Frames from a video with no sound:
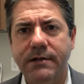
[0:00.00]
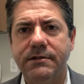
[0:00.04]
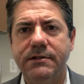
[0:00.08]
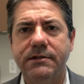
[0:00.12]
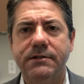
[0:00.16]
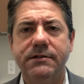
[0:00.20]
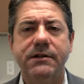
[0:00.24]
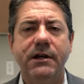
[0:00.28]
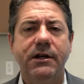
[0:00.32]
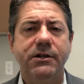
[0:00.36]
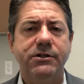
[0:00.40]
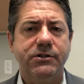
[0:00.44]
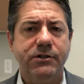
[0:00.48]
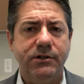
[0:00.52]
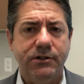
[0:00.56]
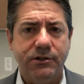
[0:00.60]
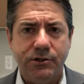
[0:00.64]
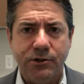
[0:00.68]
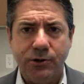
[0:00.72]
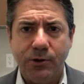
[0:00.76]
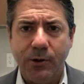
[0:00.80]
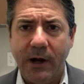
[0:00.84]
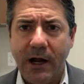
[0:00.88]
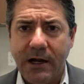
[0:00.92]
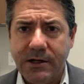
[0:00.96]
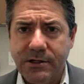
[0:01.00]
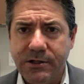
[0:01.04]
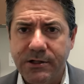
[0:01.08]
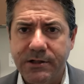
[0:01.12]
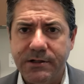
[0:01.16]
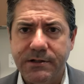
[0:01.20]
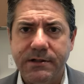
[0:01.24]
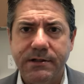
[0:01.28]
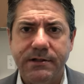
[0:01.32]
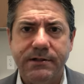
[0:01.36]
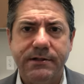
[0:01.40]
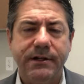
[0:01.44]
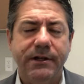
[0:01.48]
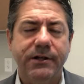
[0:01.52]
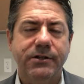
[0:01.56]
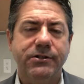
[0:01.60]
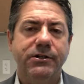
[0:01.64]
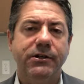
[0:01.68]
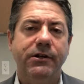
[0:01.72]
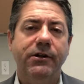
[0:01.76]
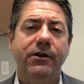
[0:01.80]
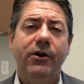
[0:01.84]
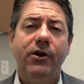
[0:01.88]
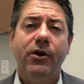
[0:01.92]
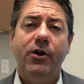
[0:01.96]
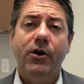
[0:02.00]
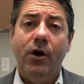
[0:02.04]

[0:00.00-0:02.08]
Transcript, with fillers: sensation, a scratching sensation,